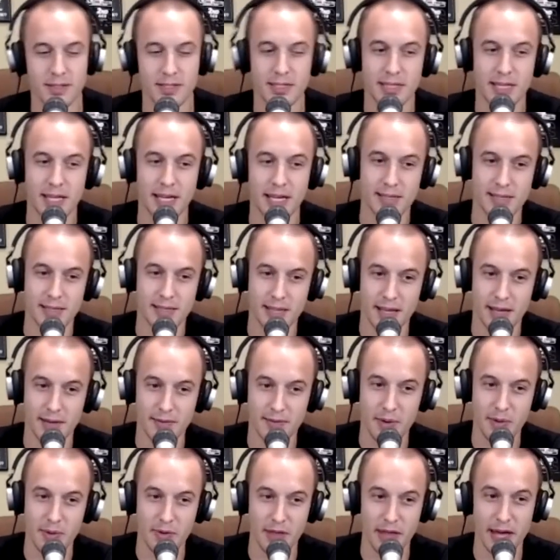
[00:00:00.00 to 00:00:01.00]
That I
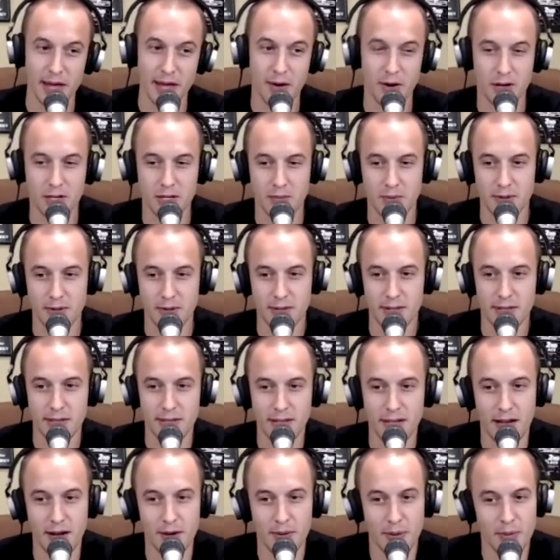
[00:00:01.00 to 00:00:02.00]
remember that argument.
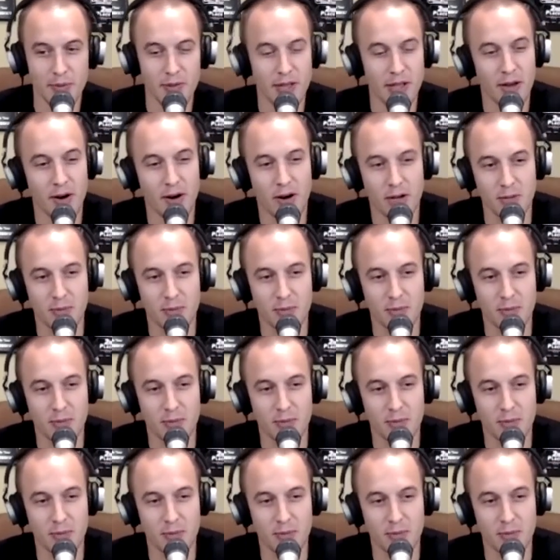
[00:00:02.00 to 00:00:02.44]
I remember that argument.